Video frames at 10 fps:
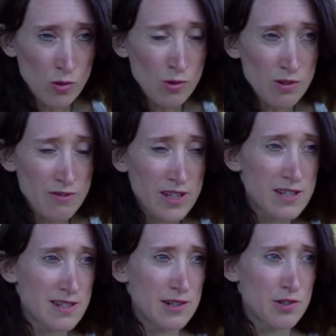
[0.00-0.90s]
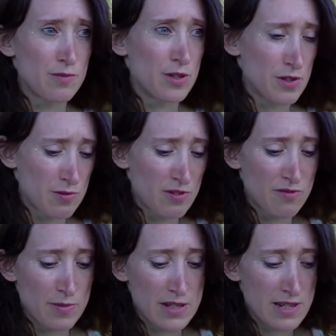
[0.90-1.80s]
All of these attributes would
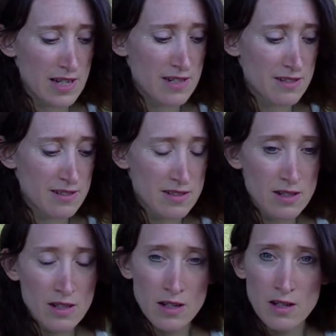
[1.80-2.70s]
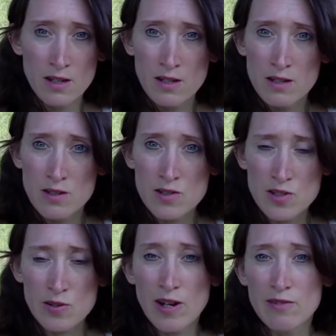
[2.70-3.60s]
have been needed
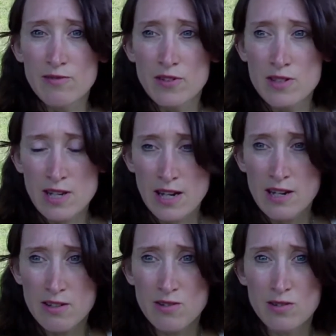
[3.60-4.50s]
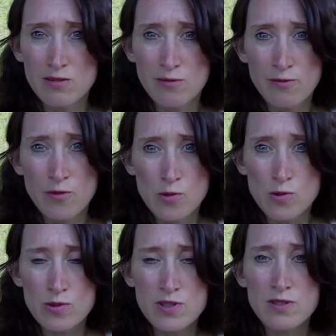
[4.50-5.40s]
to have taken on and
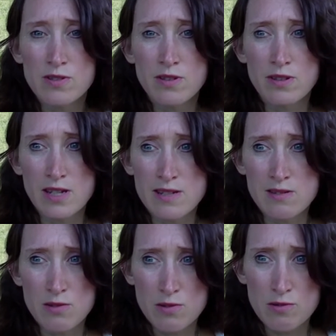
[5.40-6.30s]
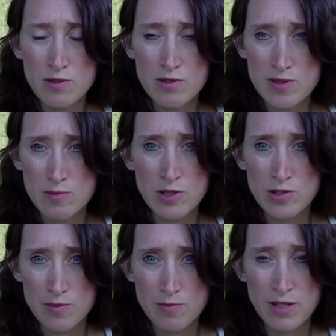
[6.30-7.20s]
fought these Aurochs,
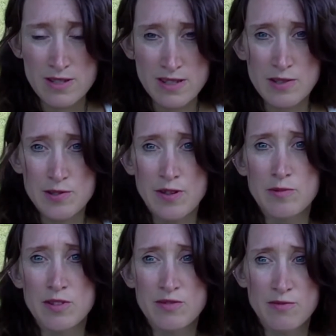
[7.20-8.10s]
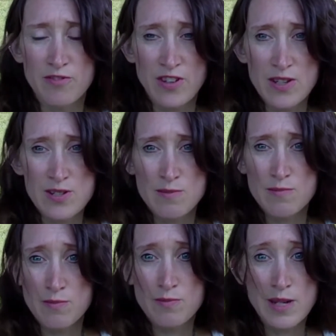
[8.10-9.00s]
which by the sounds of it were
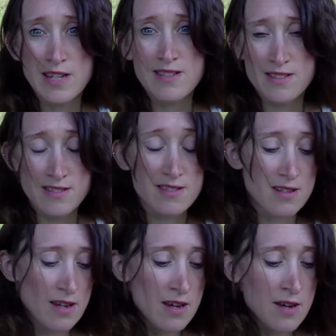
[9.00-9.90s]
fearsome beasts.